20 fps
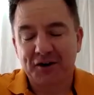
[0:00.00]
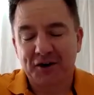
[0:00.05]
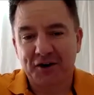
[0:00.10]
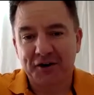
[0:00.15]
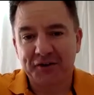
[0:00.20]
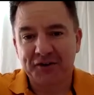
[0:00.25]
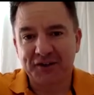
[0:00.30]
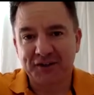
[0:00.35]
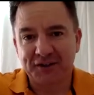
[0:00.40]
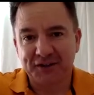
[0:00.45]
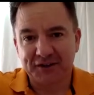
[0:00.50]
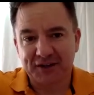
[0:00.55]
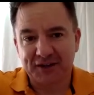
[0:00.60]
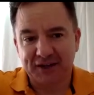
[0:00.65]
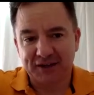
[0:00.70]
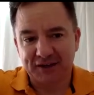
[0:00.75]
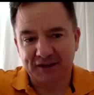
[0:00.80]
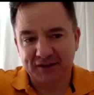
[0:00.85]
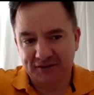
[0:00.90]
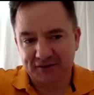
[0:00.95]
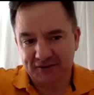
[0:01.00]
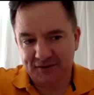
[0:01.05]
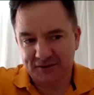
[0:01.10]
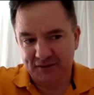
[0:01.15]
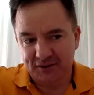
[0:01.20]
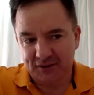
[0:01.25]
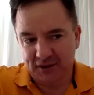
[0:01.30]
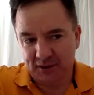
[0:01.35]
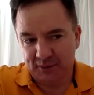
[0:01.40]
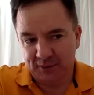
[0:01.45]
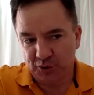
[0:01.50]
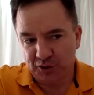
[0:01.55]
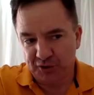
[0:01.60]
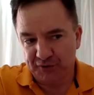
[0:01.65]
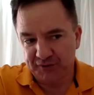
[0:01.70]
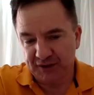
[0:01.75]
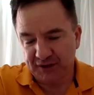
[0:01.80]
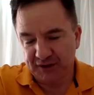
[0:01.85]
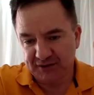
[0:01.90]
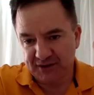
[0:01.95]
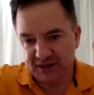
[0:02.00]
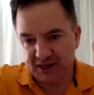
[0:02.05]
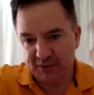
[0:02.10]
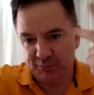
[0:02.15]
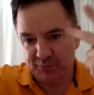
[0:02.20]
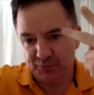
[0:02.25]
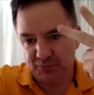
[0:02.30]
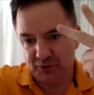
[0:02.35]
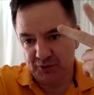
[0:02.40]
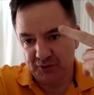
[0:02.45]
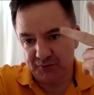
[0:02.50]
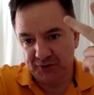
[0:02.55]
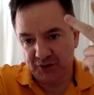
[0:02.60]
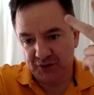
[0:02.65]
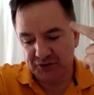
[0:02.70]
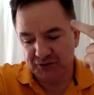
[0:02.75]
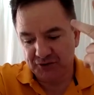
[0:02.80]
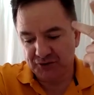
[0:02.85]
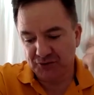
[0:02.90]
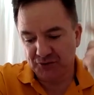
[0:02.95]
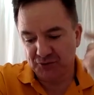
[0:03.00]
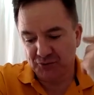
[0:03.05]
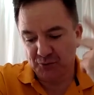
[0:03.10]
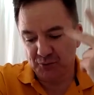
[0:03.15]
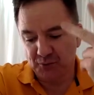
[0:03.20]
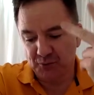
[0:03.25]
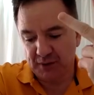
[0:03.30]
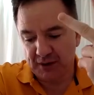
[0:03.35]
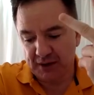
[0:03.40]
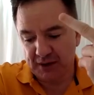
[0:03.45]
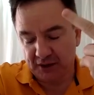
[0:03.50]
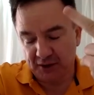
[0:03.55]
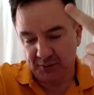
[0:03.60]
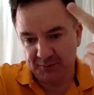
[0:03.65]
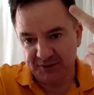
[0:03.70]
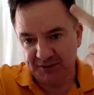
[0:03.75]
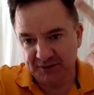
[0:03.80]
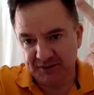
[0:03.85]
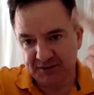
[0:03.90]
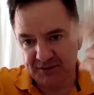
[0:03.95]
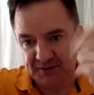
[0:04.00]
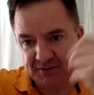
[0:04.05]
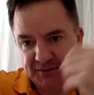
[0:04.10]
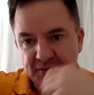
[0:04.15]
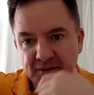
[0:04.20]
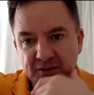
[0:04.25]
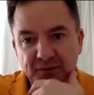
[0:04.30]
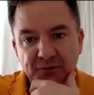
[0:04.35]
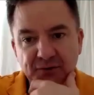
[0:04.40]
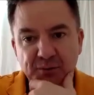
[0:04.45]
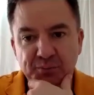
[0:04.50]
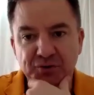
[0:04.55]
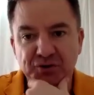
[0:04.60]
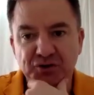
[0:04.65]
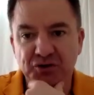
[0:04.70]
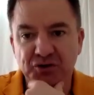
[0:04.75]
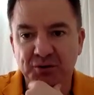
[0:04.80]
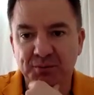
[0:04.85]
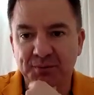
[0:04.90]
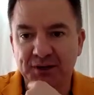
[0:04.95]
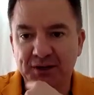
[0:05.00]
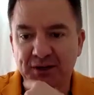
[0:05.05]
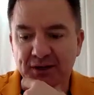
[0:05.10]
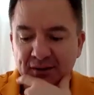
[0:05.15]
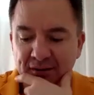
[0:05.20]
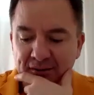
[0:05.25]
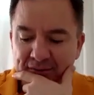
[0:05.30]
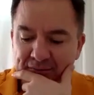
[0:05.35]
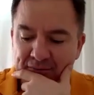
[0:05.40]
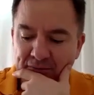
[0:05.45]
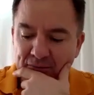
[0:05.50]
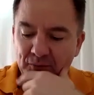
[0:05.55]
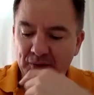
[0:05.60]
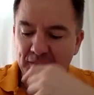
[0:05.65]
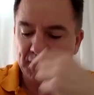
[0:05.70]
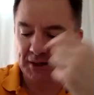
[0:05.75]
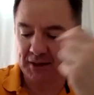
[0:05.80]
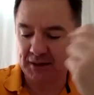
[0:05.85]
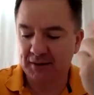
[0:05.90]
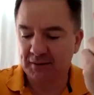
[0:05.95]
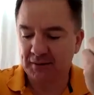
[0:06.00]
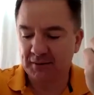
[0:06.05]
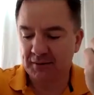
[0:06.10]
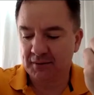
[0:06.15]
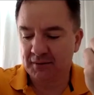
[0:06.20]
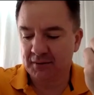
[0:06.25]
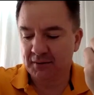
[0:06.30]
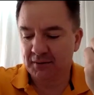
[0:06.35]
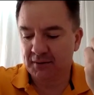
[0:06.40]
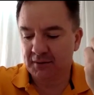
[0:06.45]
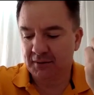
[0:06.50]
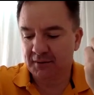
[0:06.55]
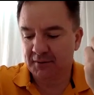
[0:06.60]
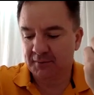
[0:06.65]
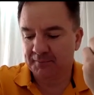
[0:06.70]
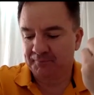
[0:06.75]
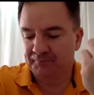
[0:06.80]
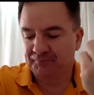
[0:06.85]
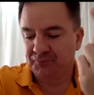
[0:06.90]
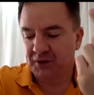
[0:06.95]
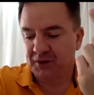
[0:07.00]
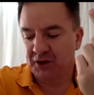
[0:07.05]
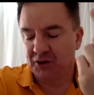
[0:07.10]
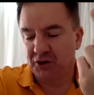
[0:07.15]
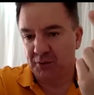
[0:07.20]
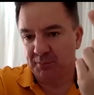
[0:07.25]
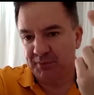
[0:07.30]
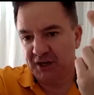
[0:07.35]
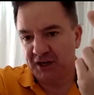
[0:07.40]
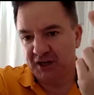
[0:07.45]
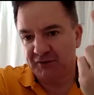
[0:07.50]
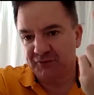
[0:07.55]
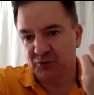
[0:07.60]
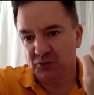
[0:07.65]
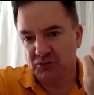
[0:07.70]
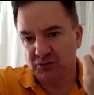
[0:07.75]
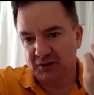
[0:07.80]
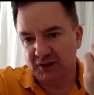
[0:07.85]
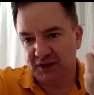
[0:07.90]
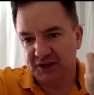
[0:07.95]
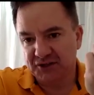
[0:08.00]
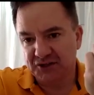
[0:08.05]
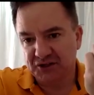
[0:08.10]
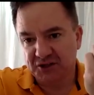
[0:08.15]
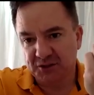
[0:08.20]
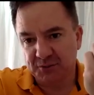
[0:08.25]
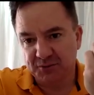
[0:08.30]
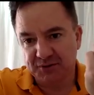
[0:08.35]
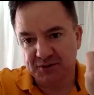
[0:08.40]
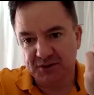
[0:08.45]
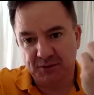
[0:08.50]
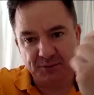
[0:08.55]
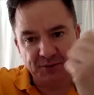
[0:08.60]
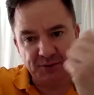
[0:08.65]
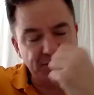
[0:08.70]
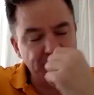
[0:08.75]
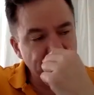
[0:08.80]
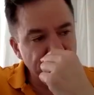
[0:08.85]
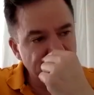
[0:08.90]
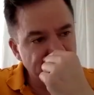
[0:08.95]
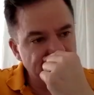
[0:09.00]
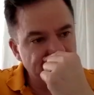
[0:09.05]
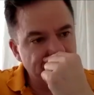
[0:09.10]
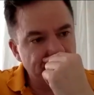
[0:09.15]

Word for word: I think that that is a perfect example of those two elements of the pursuit of meaning, where got a meaningful relationship with someone.